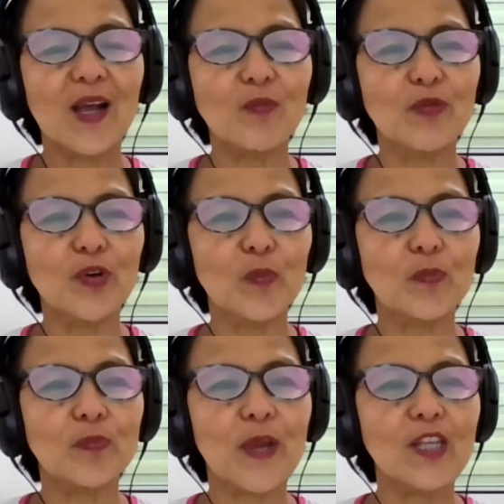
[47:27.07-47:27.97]
group:
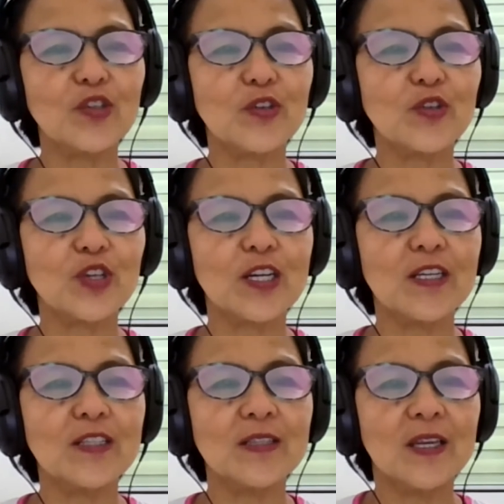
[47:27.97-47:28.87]
AIDS
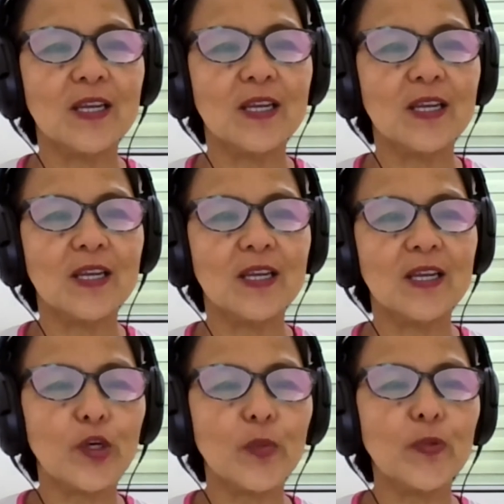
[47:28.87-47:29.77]
concern,
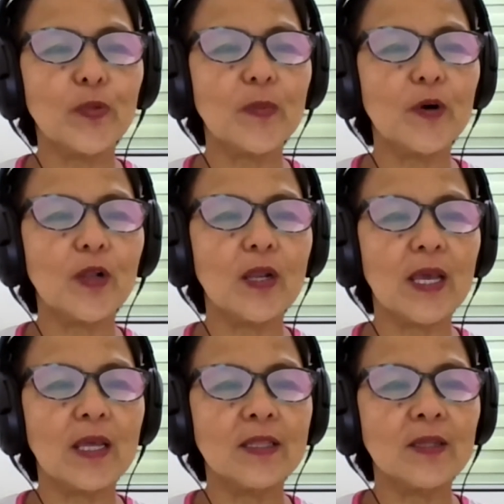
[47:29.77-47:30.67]
older people,
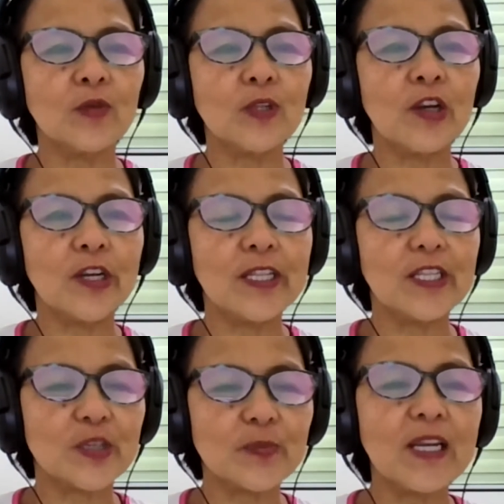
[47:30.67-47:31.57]
and then with learning
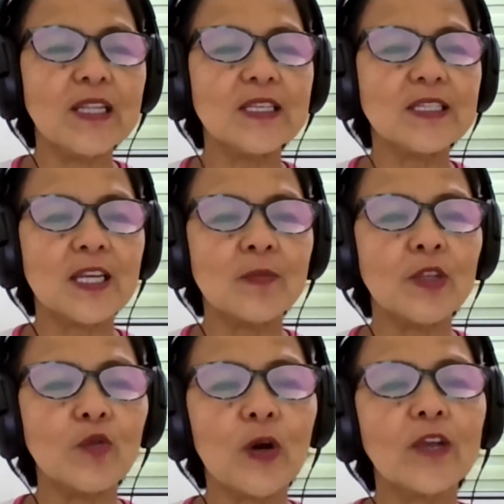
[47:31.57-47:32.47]
disabilities, and
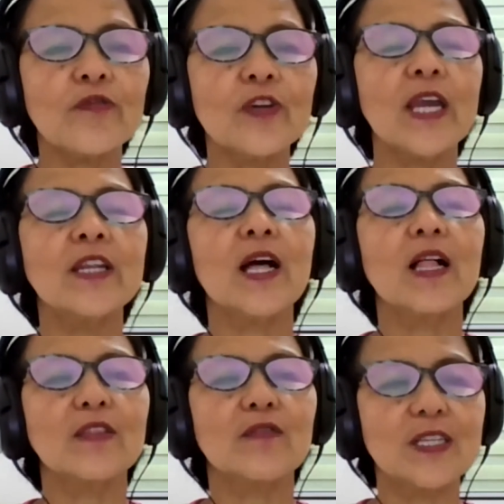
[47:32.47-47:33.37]
midwifery and
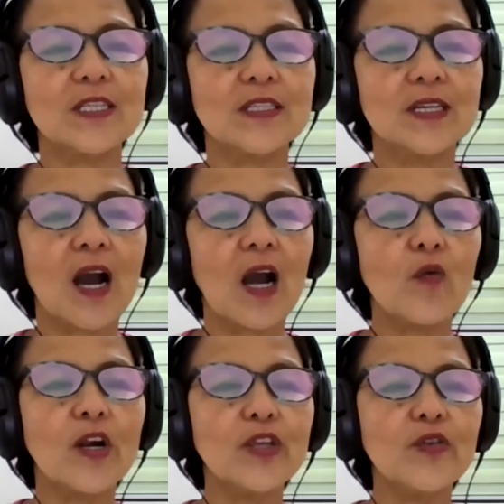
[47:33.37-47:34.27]
health visiting.
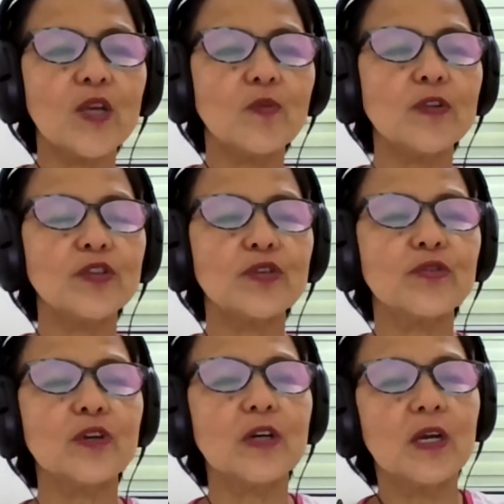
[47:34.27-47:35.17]
How are you able
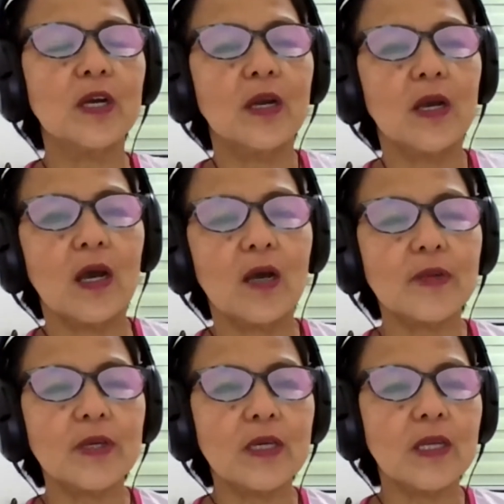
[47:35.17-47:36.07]
to
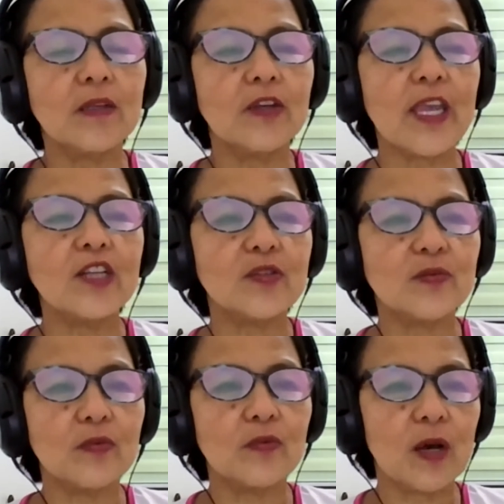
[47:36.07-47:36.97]
engage
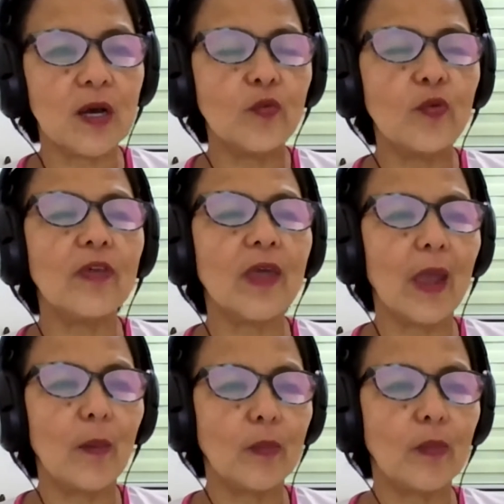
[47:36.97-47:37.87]
with
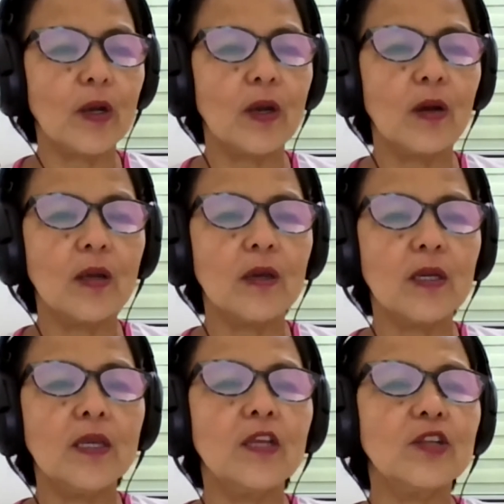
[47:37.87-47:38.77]
them
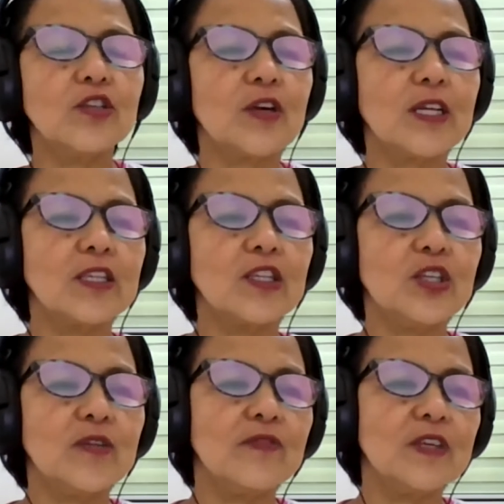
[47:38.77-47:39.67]
in the
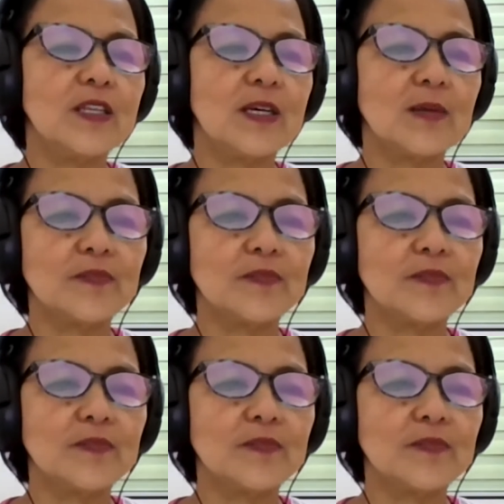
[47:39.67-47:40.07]
strategy, Vida?